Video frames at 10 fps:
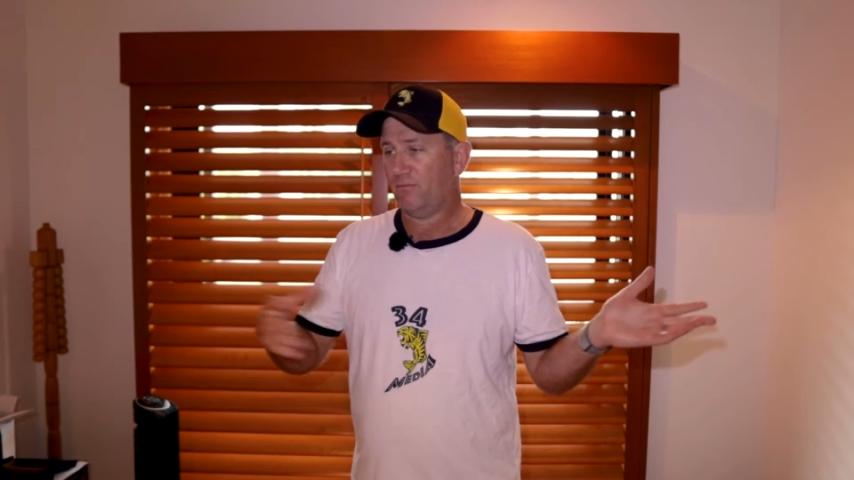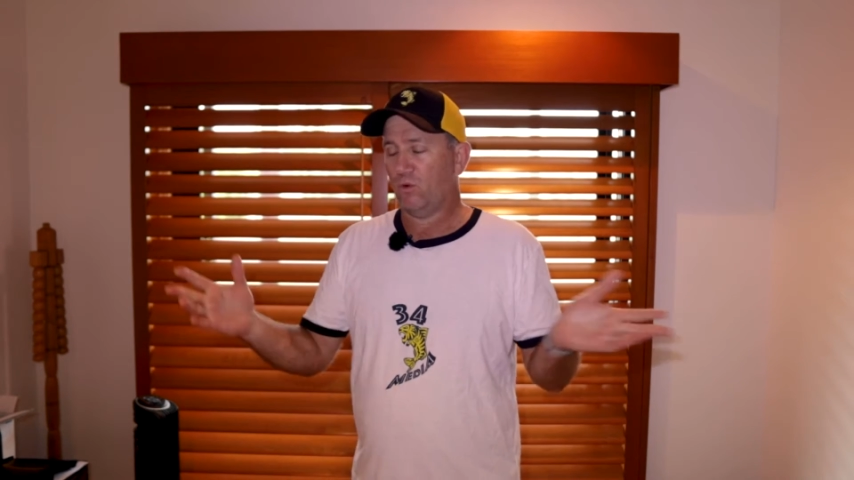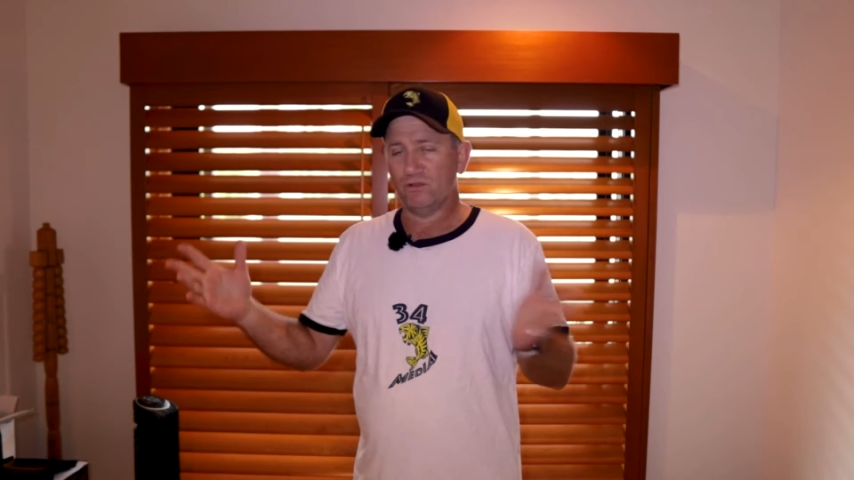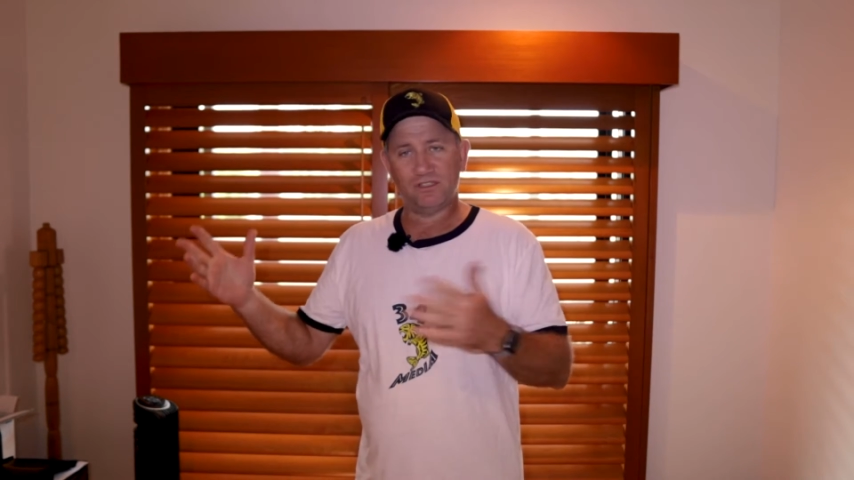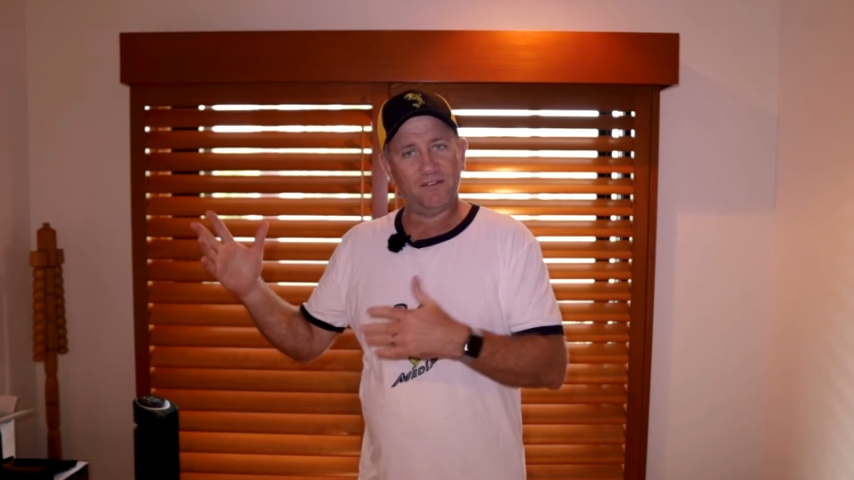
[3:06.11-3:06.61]

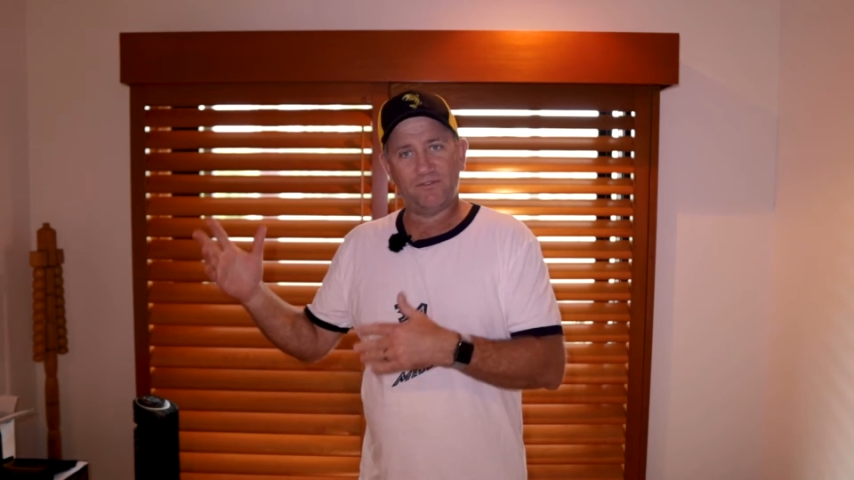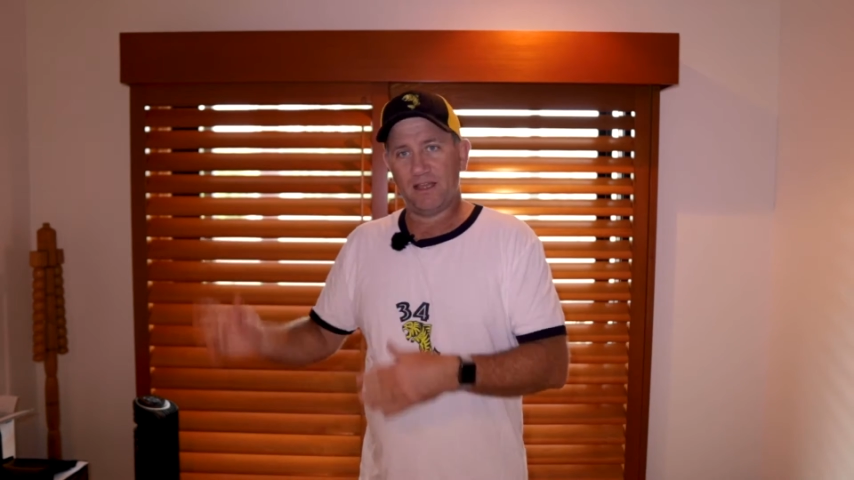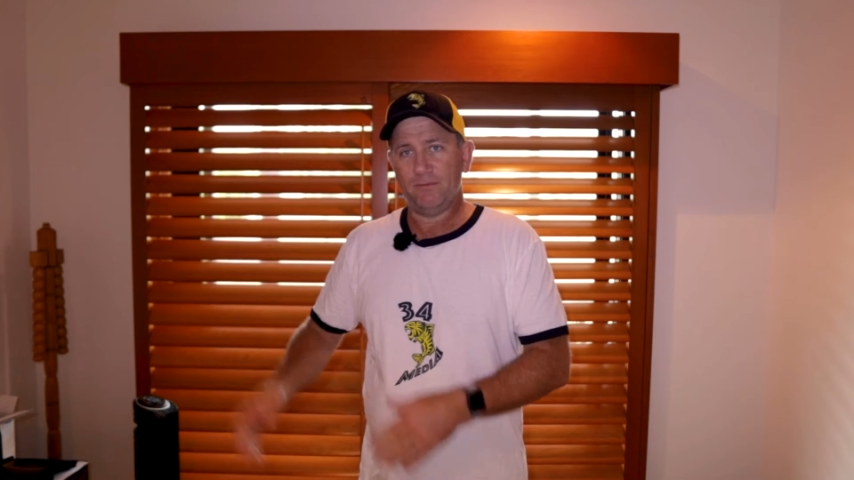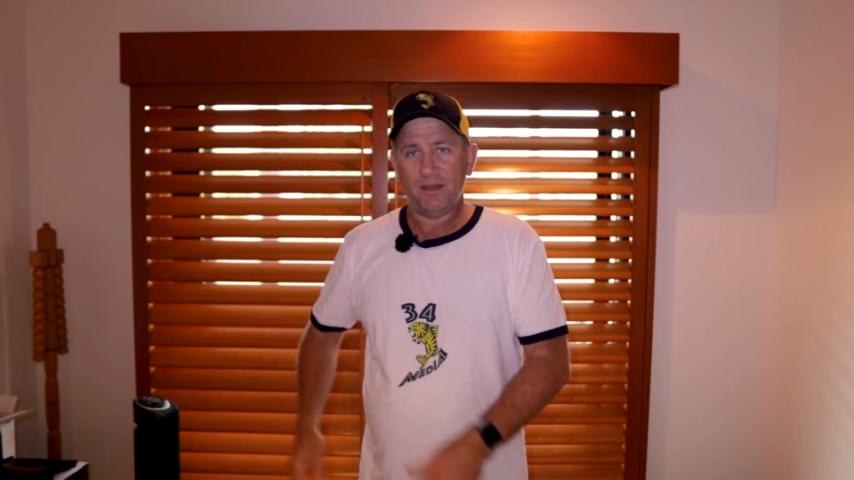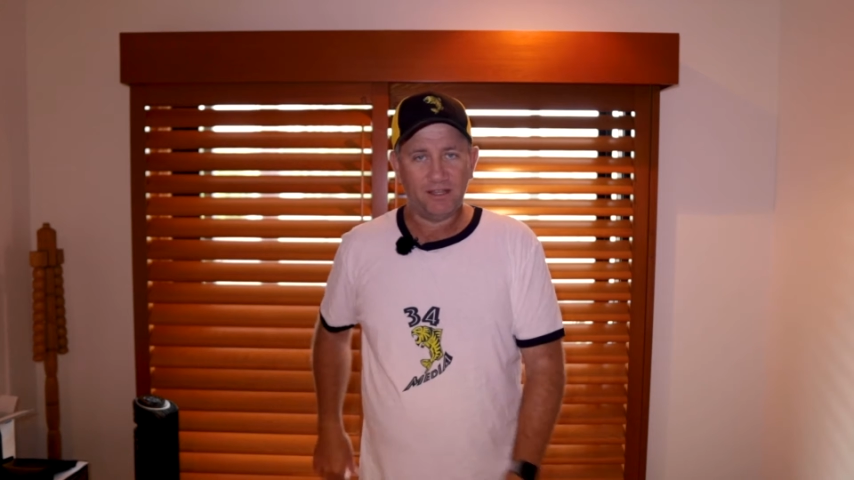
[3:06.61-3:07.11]
more stuff
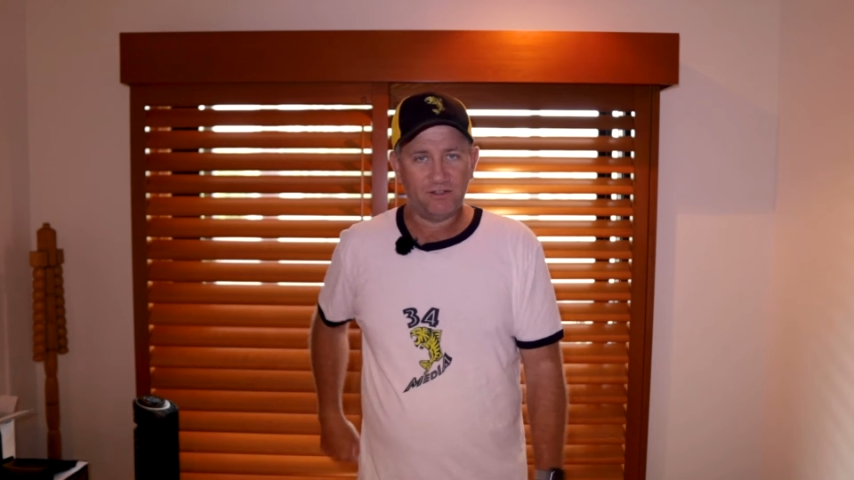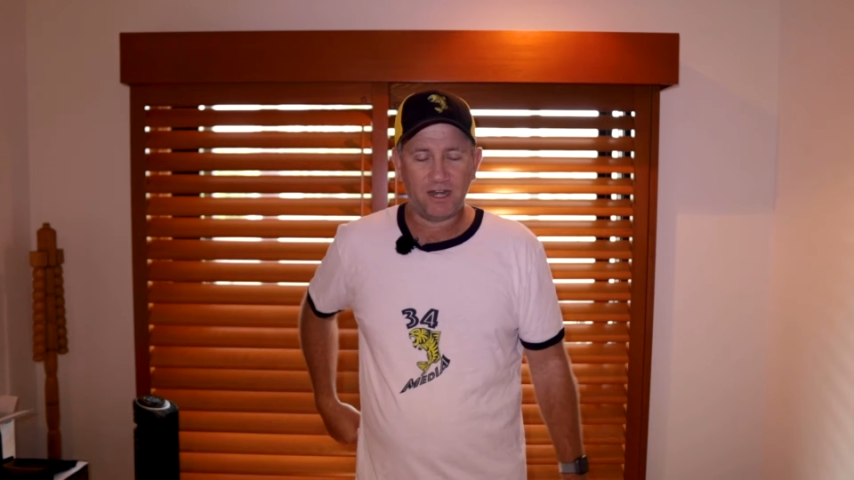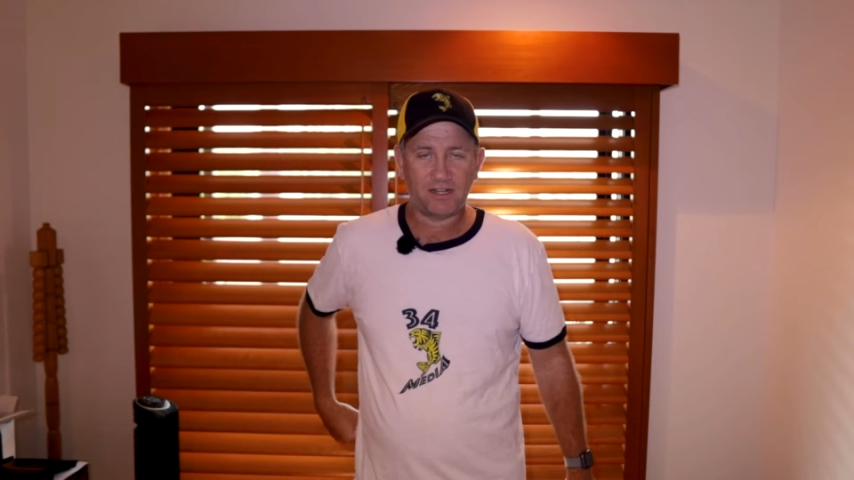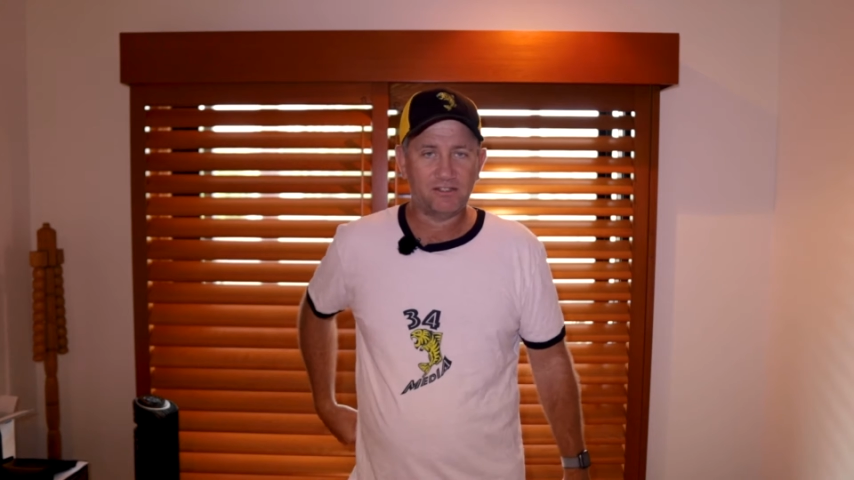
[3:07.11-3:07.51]
come down the track.